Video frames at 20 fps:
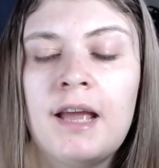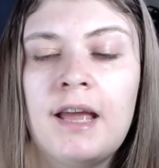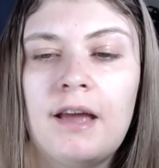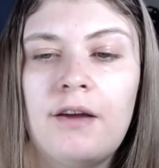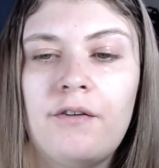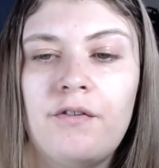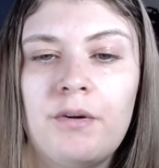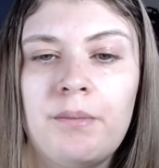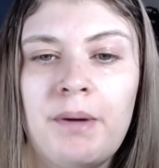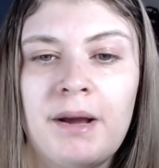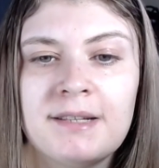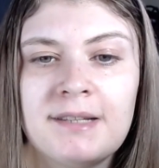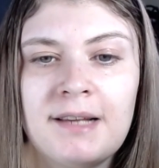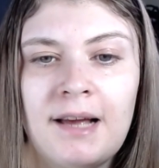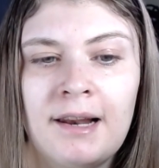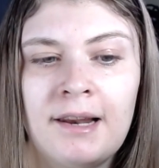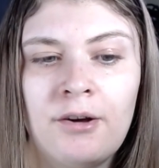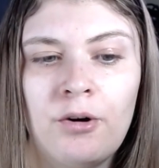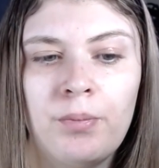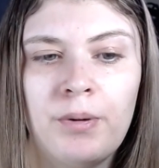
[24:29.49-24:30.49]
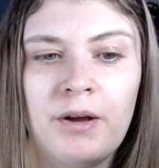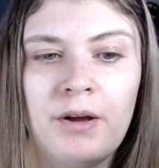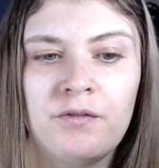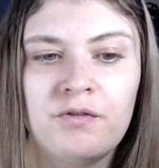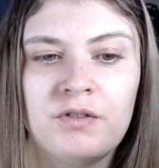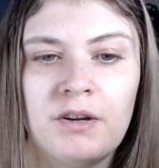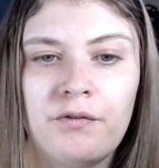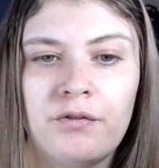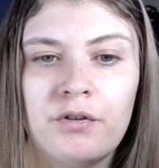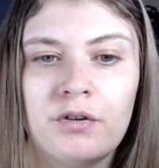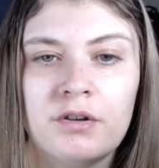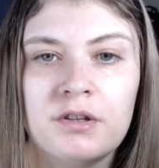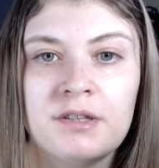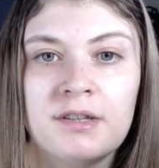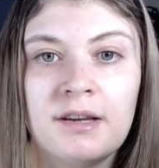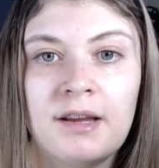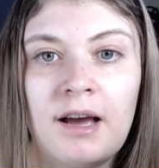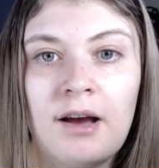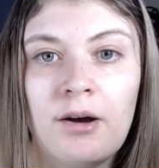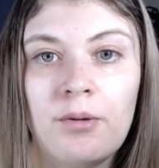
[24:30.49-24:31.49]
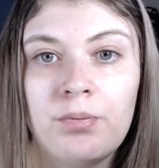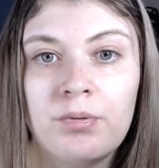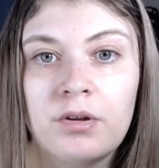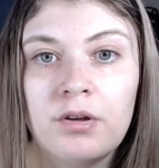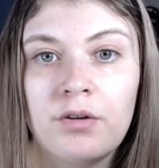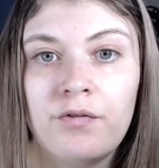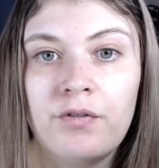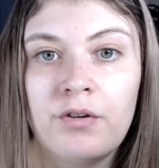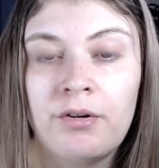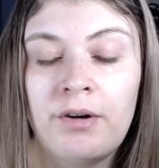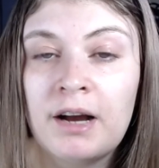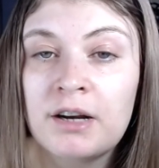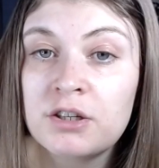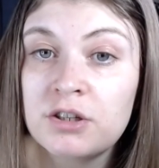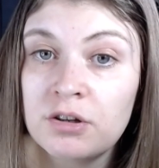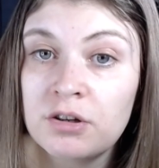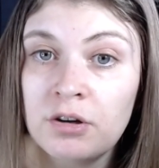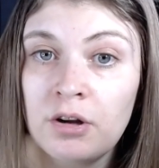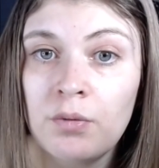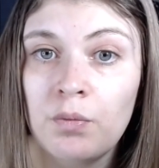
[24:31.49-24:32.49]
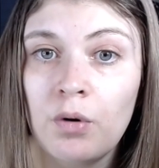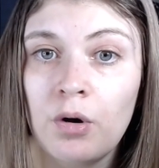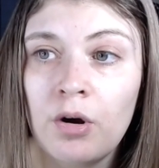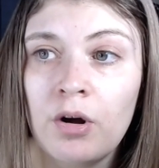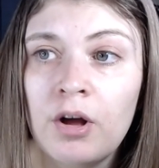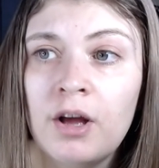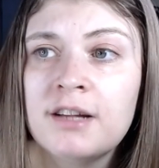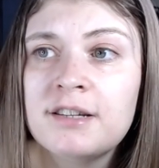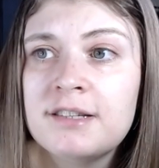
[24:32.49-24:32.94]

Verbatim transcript: if it makes that little bit of difference in helping you feel actually you know what